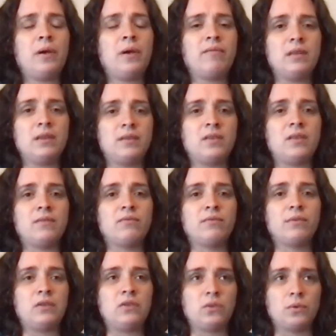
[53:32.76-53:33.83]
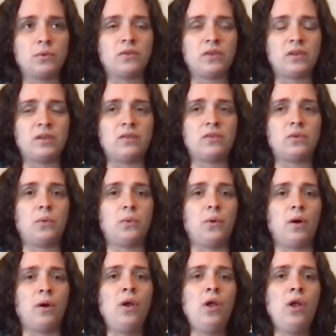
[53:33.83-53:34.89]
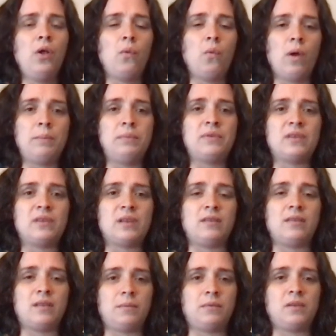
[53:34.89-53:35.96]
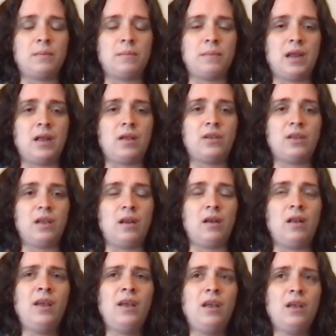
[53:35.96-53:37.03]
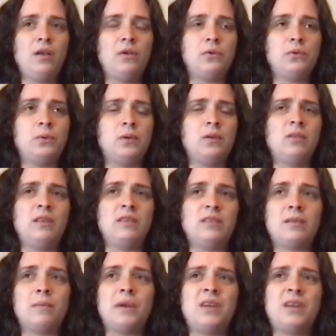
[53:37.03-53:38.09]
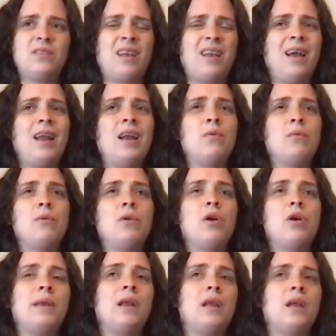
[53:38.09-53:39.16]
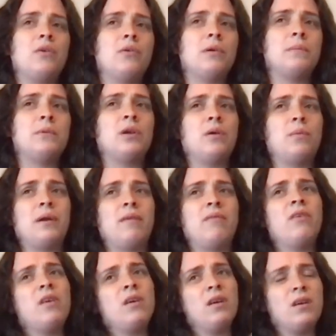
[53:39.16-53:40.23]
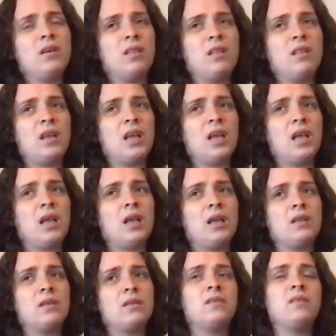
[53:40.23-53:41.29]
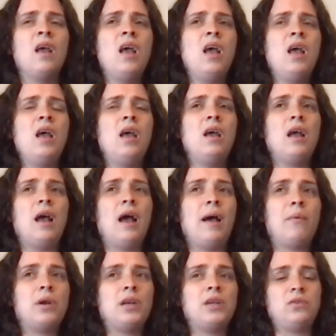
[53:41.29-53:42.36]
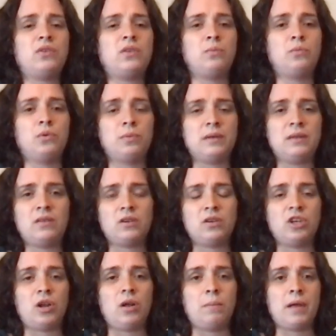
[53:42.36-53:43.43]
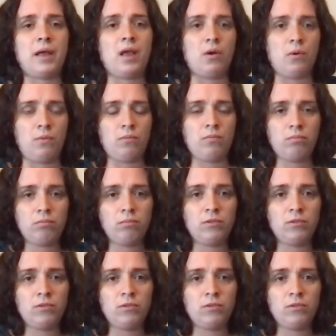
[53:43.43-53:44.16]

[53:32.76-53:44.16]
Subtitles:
lists of resources or websites that somebody's like, I know nobody in crypto, but I've heard things. I want to do some more research on my own.